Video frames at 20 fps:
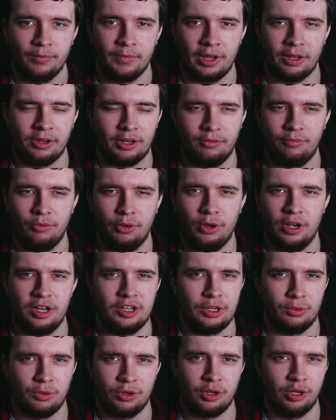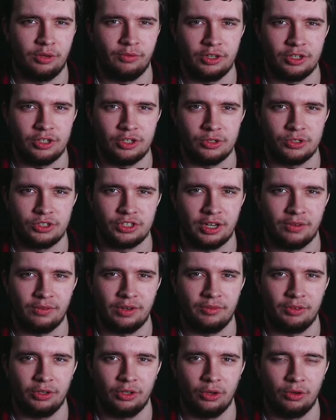I have no idea what could have induced it. I've
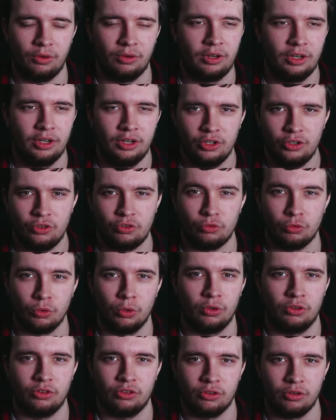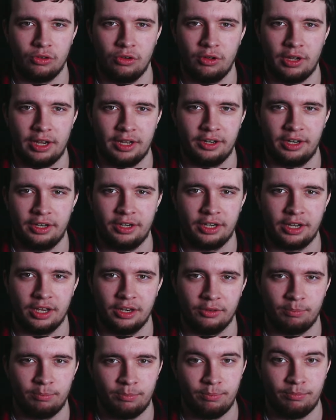never done drugs or had any
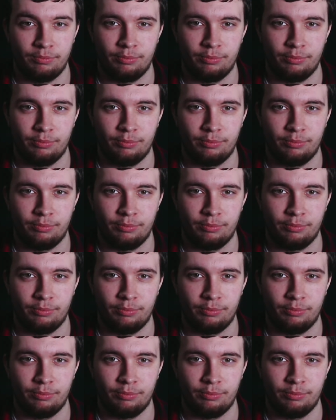kind of